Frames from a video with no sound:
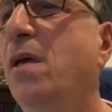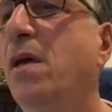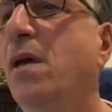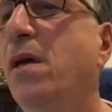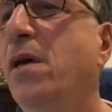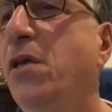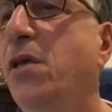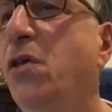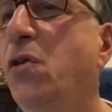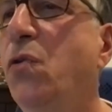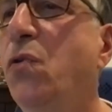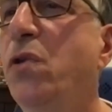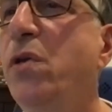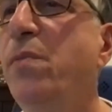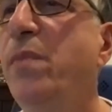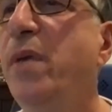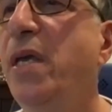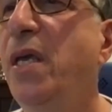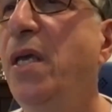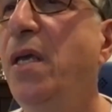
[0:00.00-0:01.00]

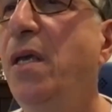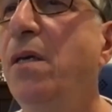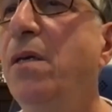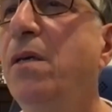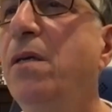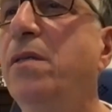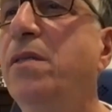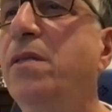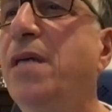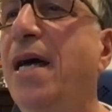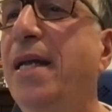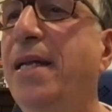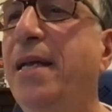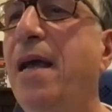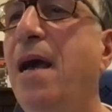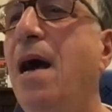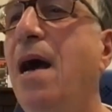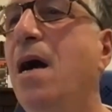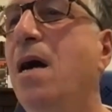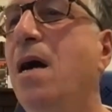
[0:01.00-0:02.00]

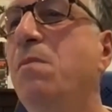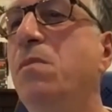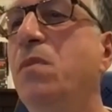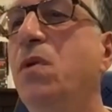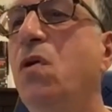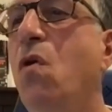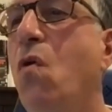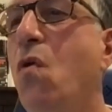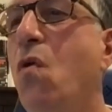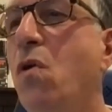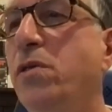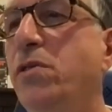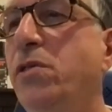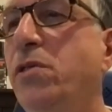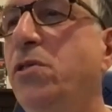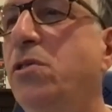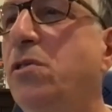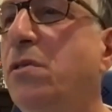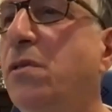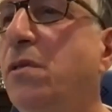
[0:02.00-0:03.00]
udemy.com
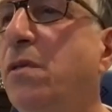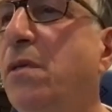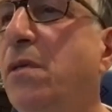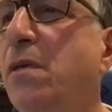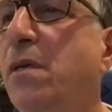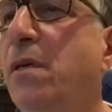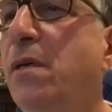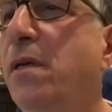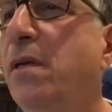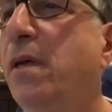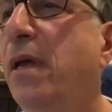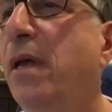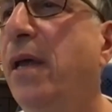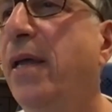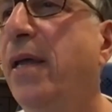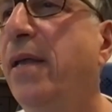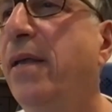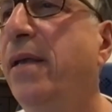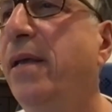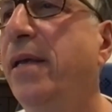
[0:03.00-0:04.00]
course,
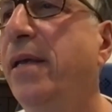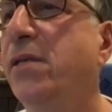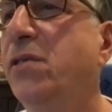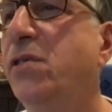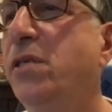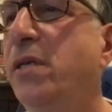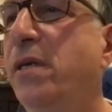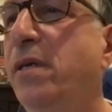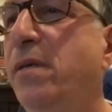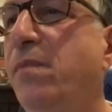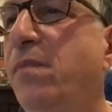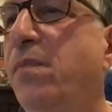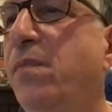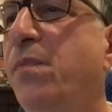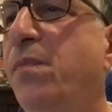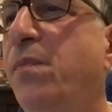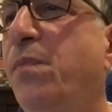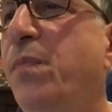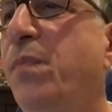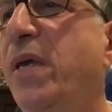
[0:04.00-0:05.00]
and it's a
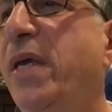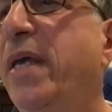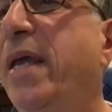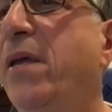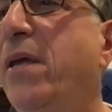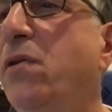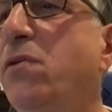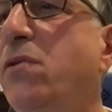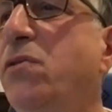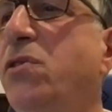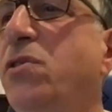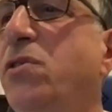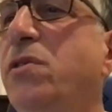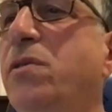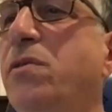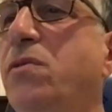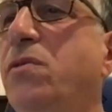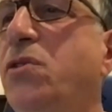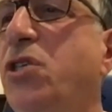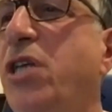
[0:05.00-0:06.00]
beginner's
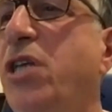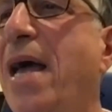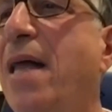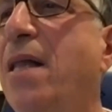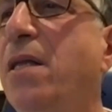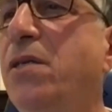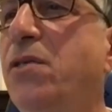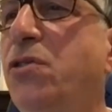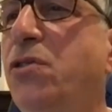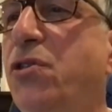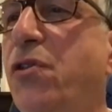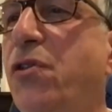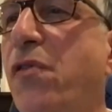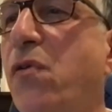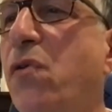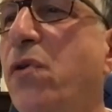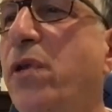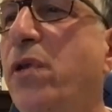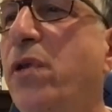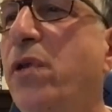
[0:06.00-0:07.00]
challenge
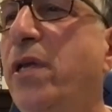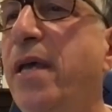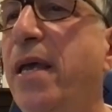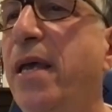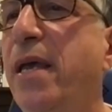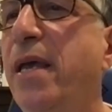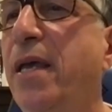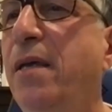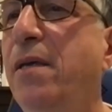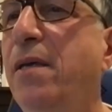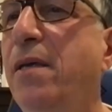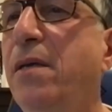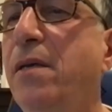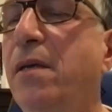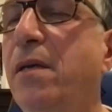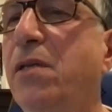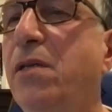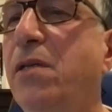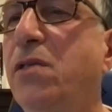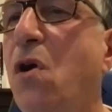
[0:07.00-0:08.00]
30-day
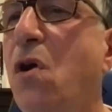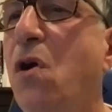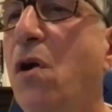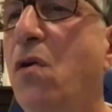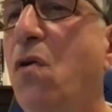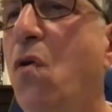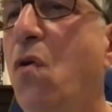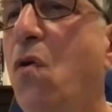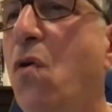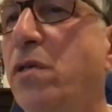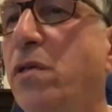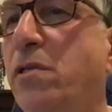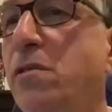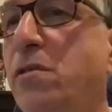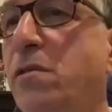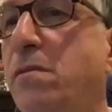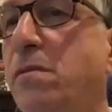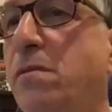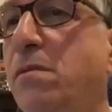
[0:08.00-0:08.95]
guitar course.